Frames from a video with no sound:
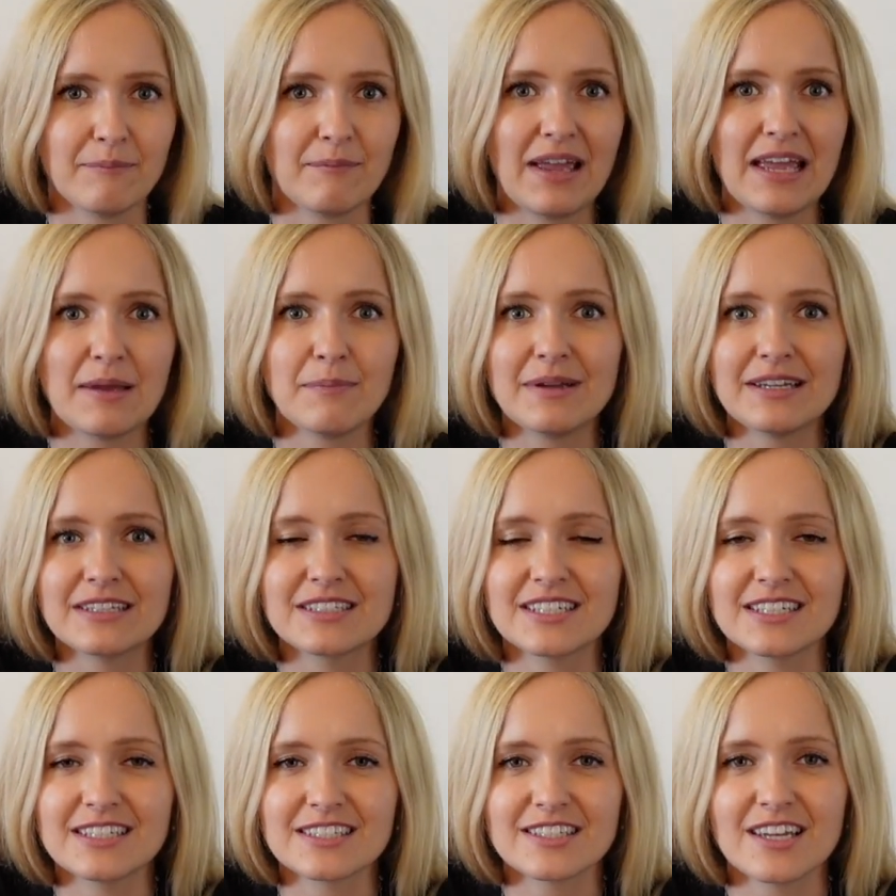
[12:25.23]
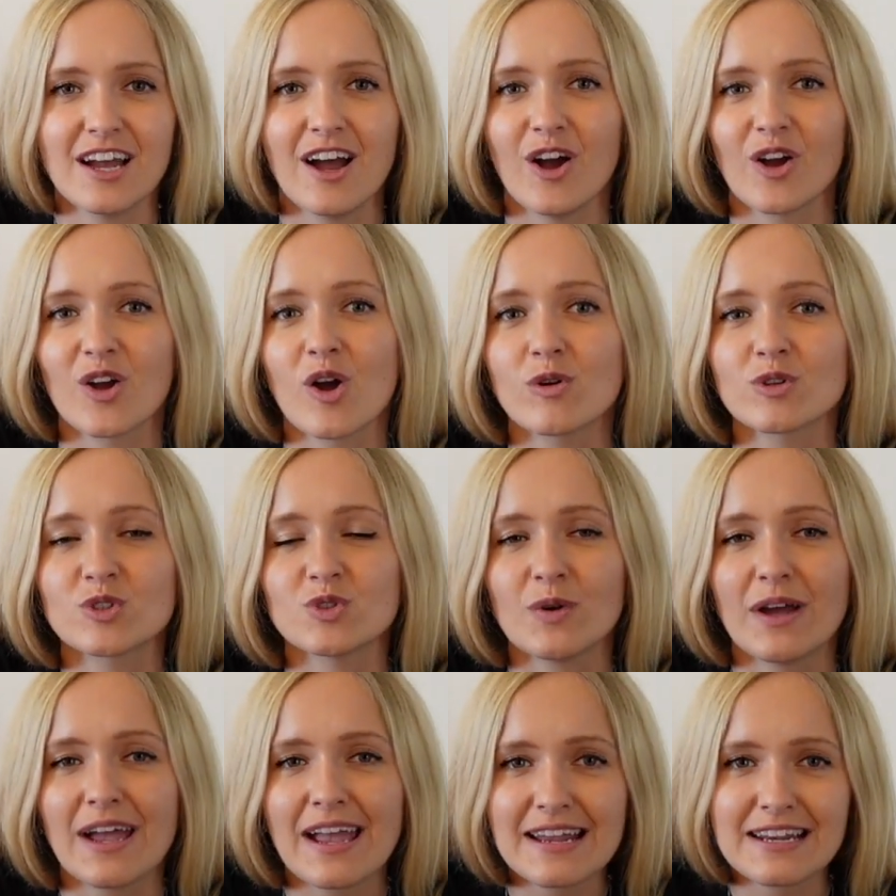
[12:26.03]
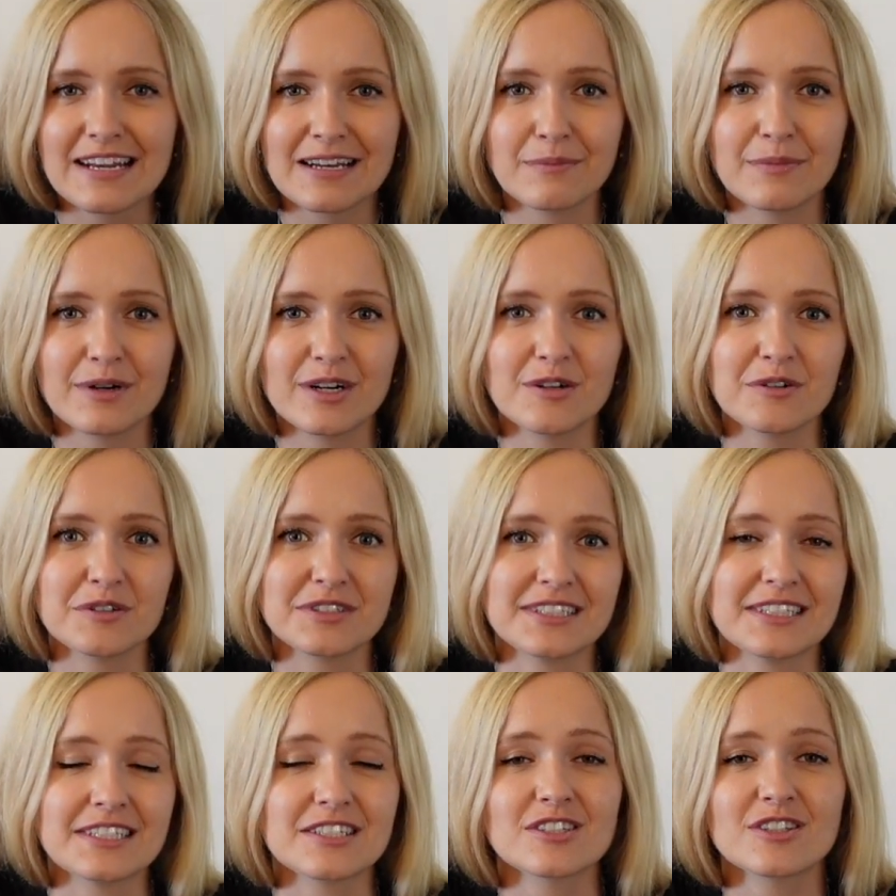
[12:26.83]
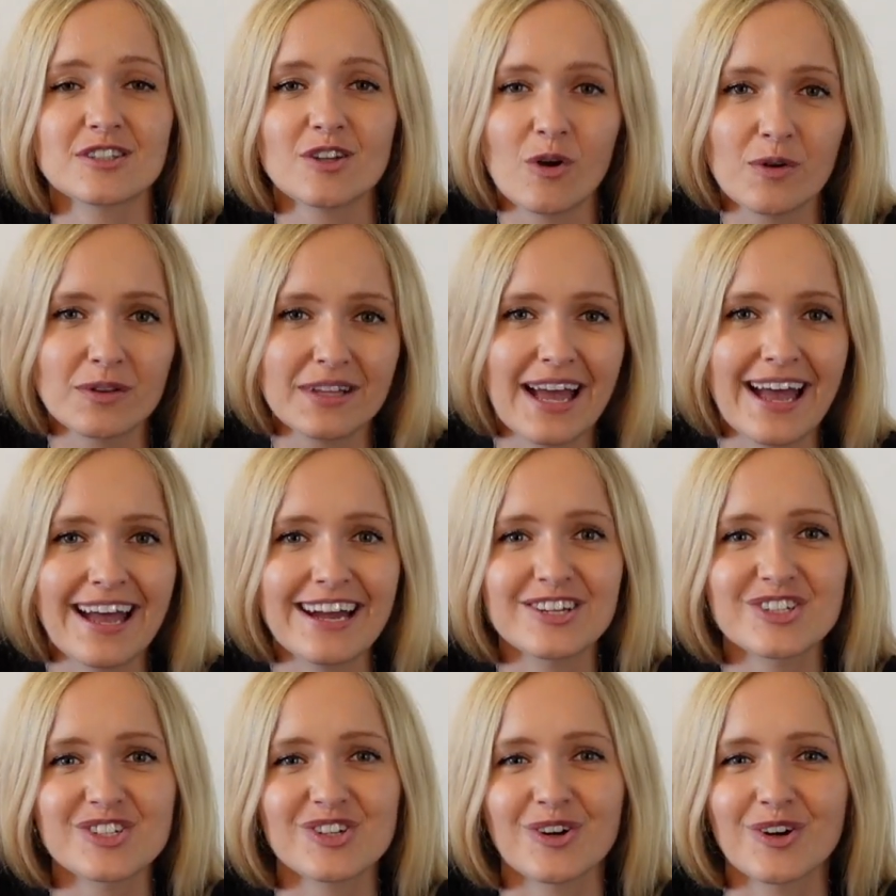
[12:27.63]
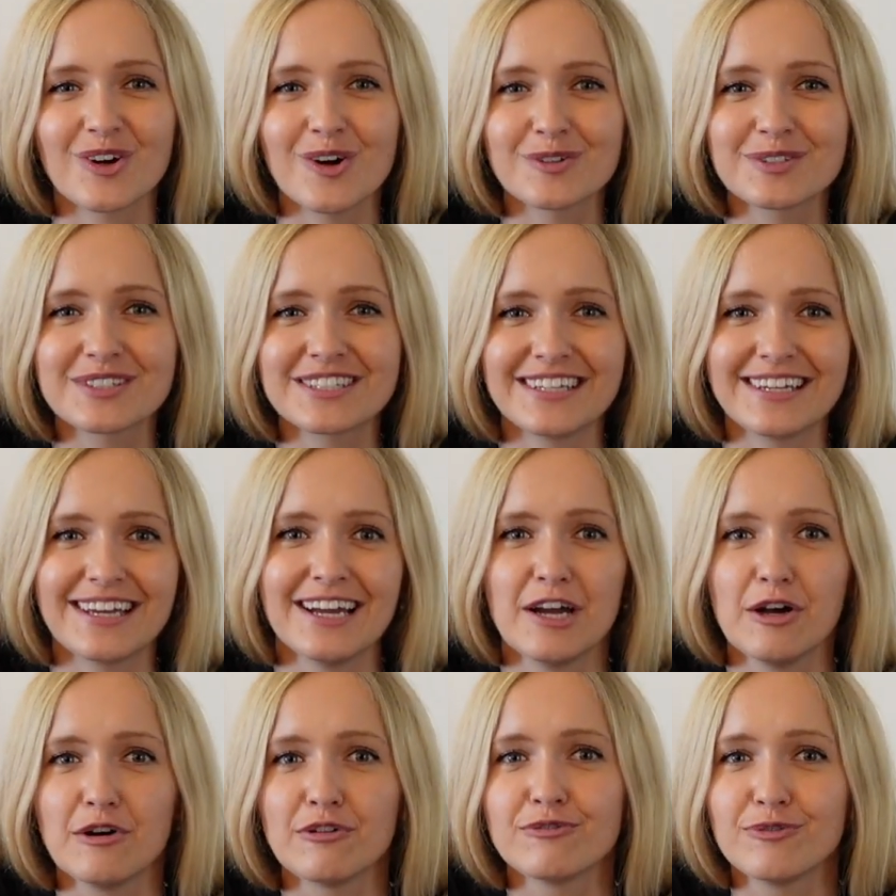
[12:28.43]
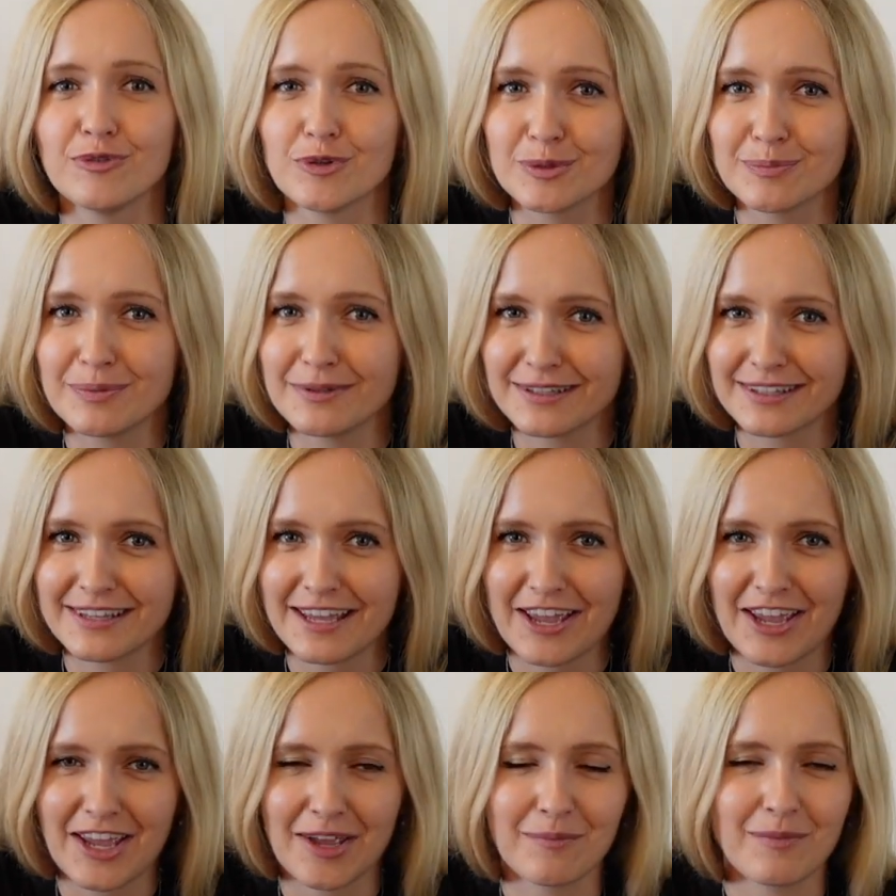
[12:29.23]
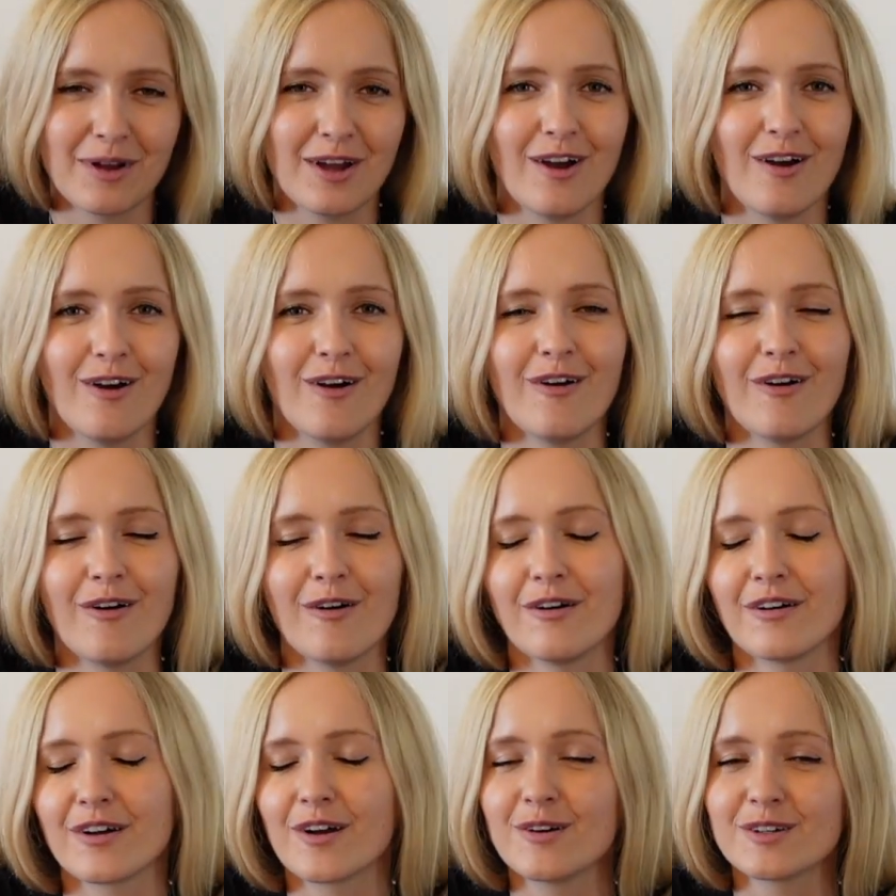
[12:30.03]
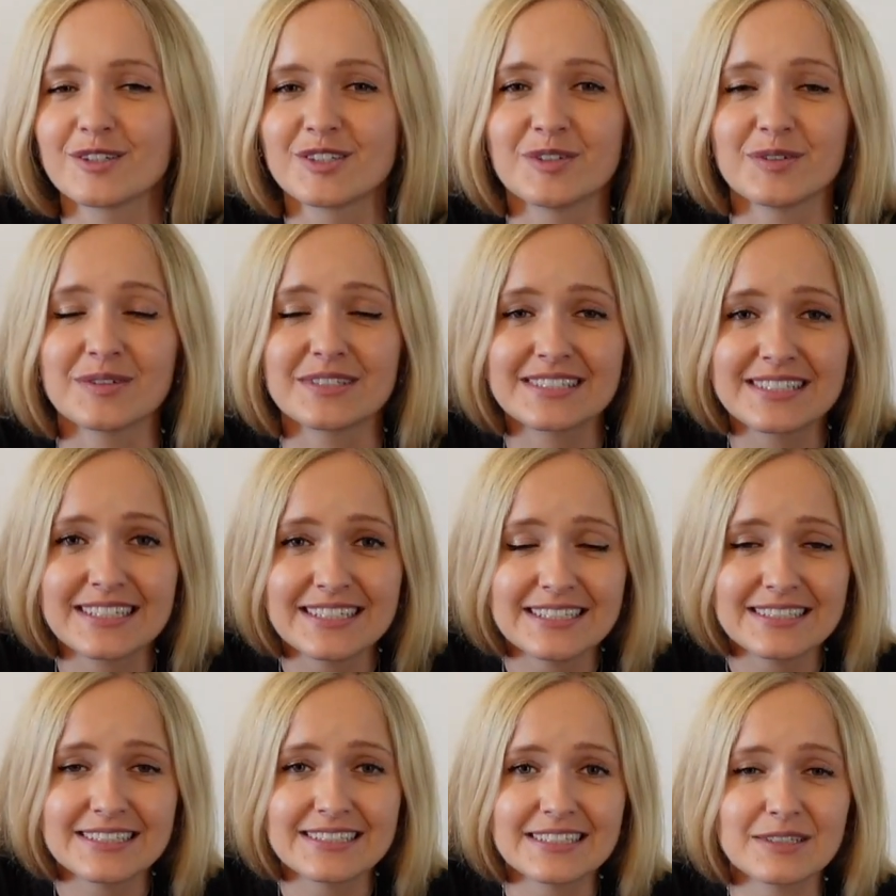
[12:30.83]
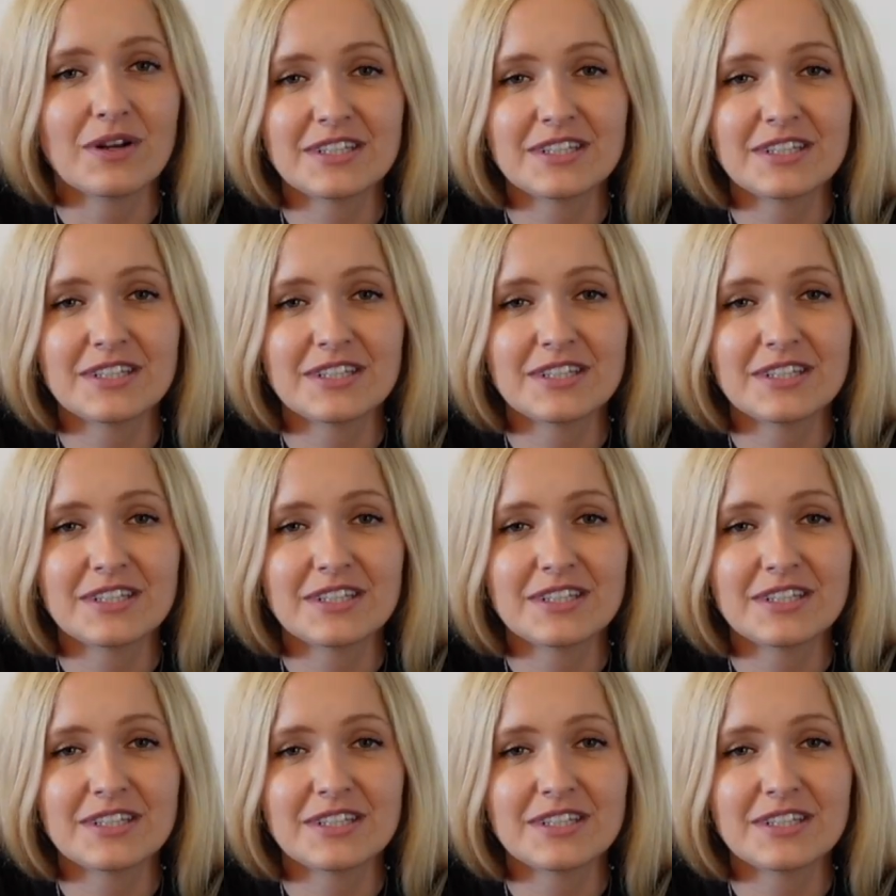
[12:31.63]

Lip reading: Maybe it is go to Edinburgh or see Stonehenge or go see football game or go to a theater.